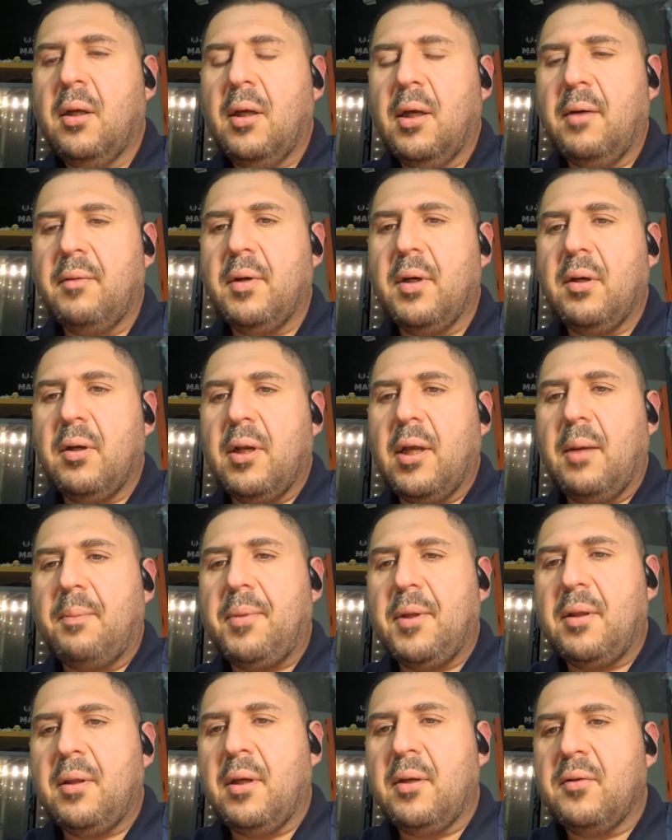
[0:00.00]
Have a good
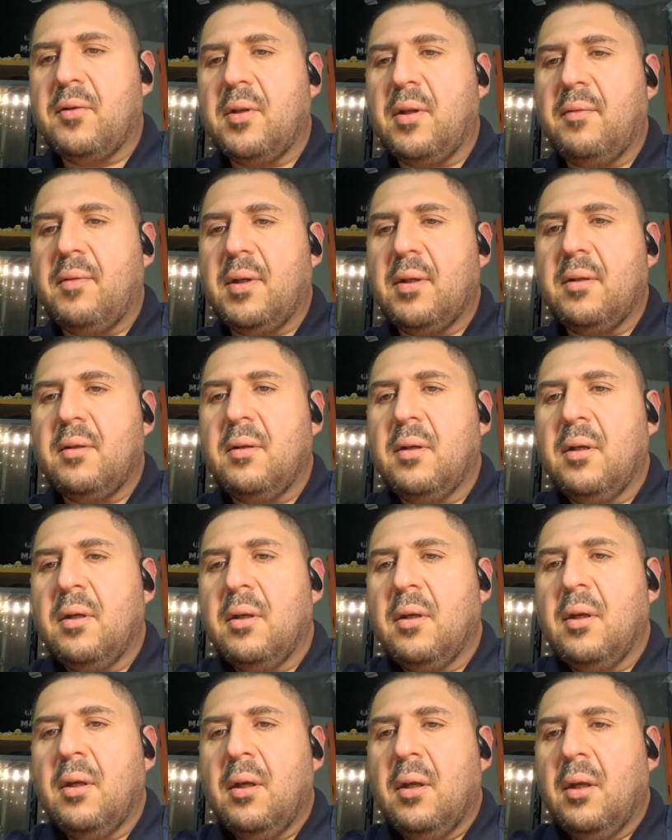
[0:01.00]
happy Thanksgiving.
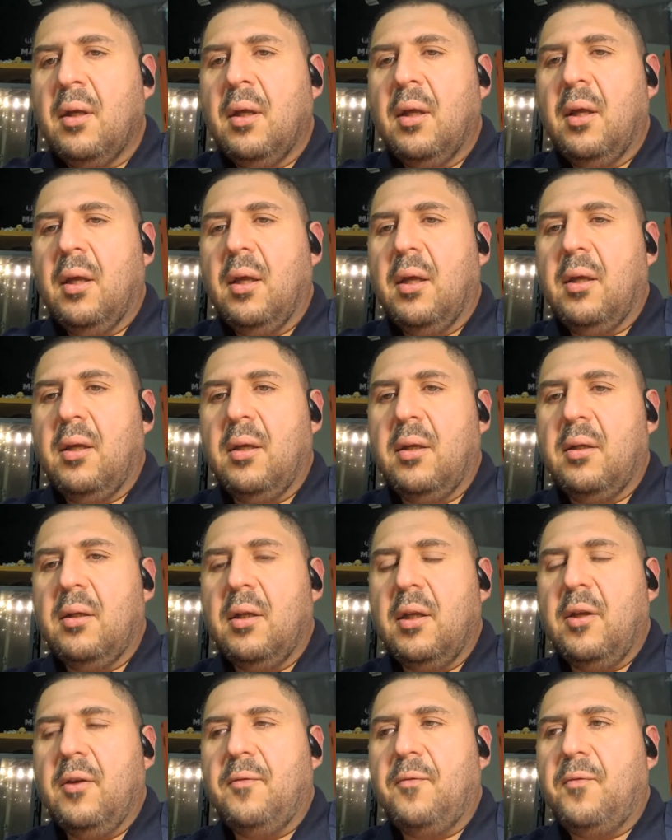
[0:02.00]
And
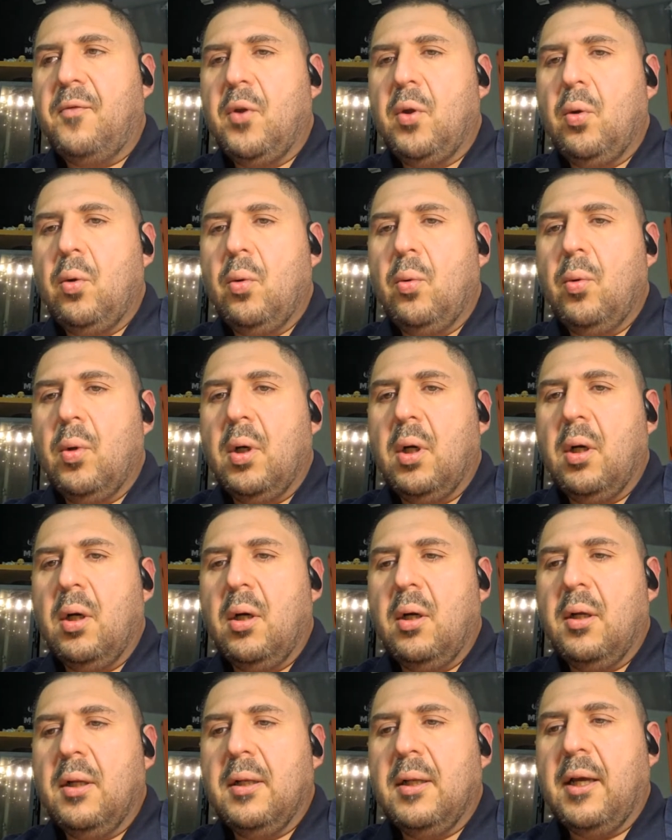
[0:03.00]
if you
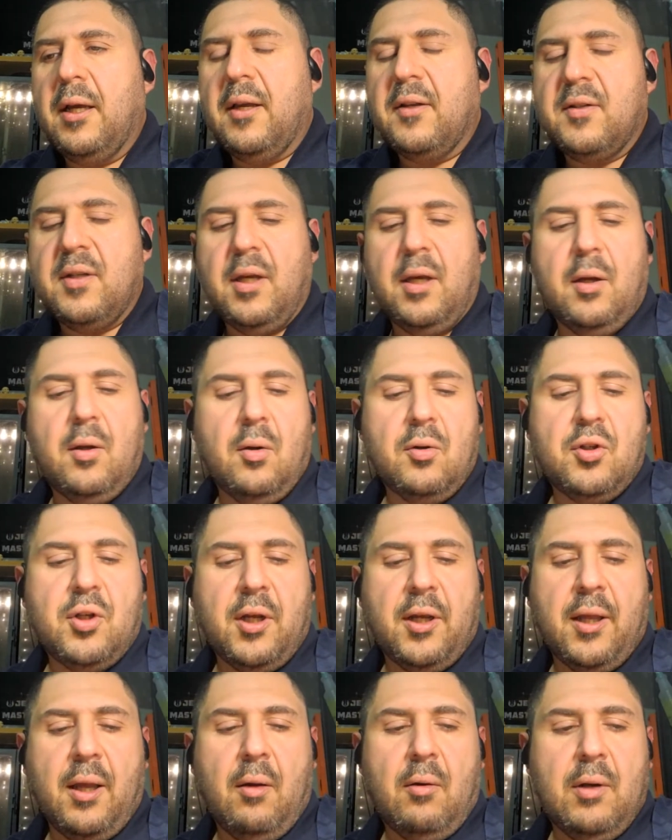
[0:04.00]
like I said, go
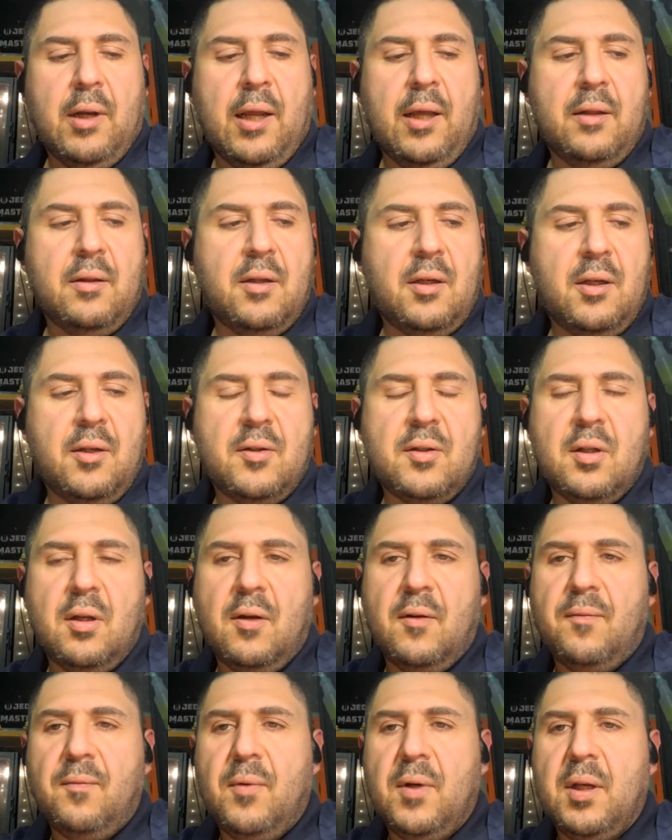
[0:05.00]
check out Anthony's
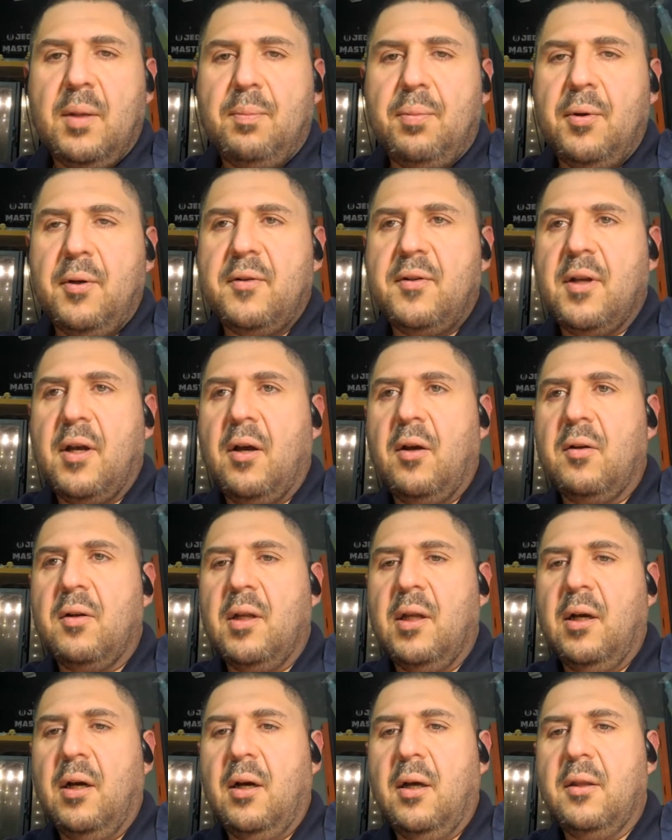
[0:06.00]
stuff when he puts out
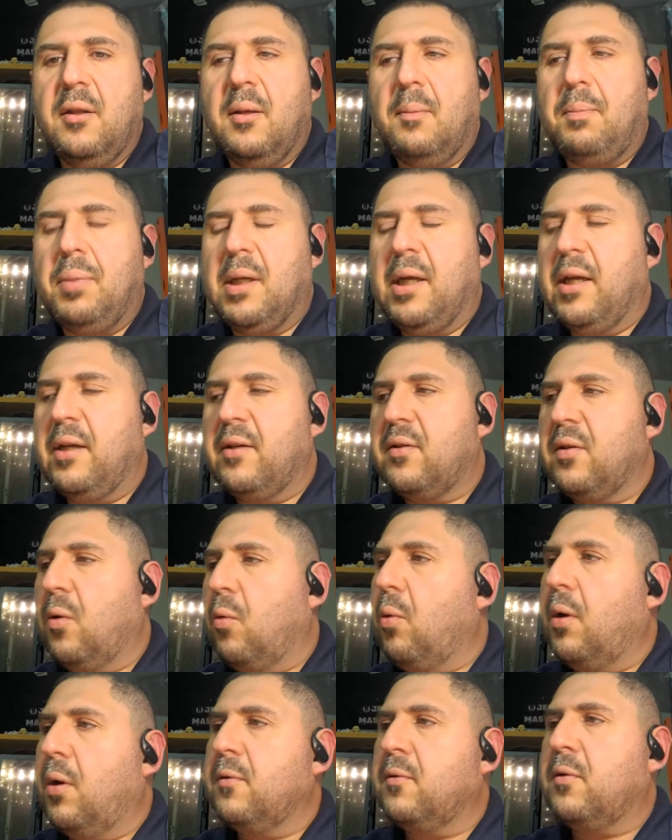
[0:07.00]
the Blaze, the
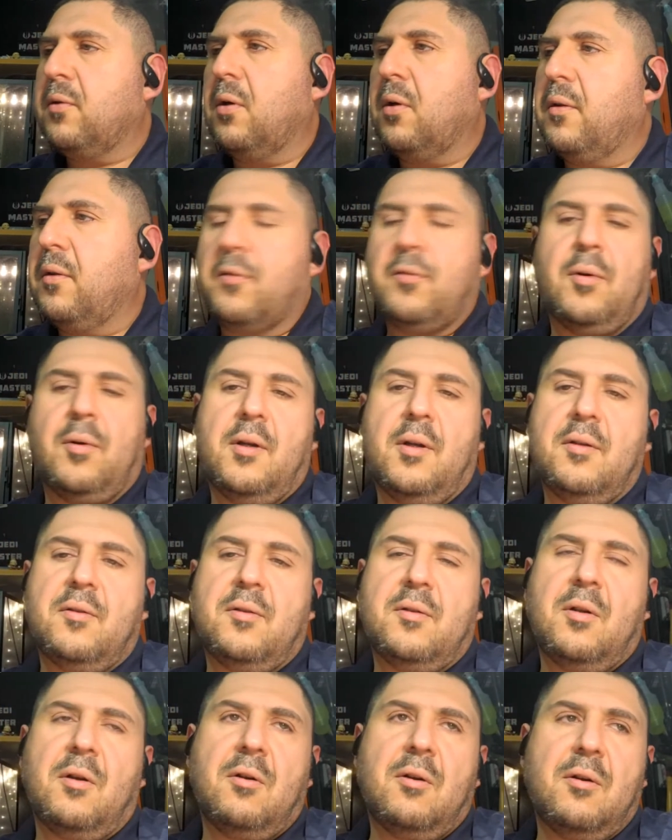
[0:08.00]
Quad Star, the
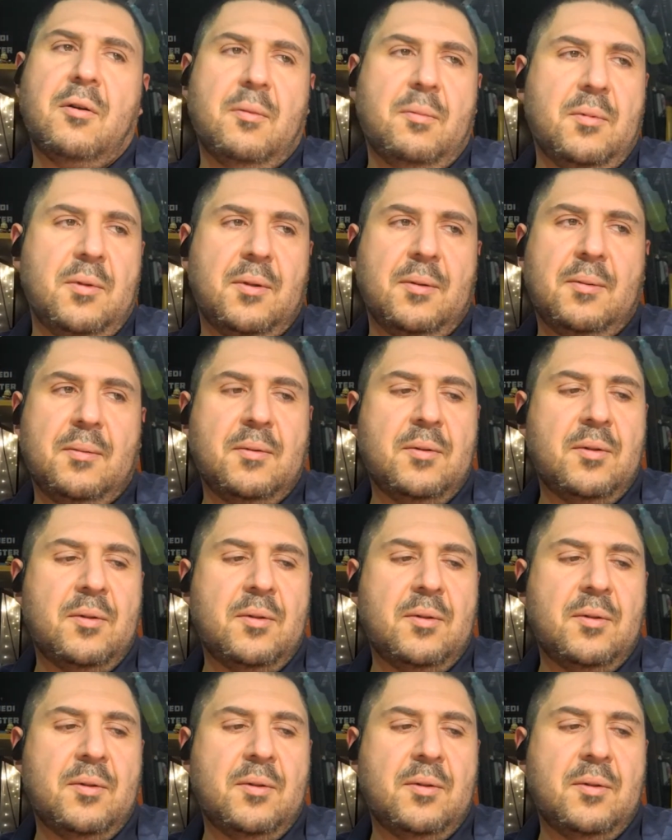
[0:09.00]
TriStar.